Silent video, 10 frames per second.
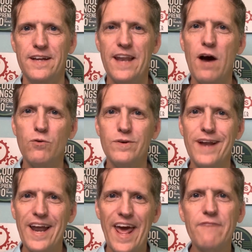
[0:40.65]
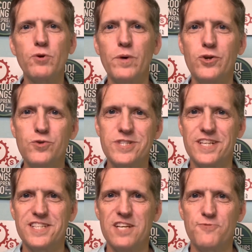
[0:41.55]
Now, not everyone who's
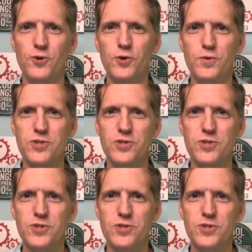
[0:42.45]
successful who you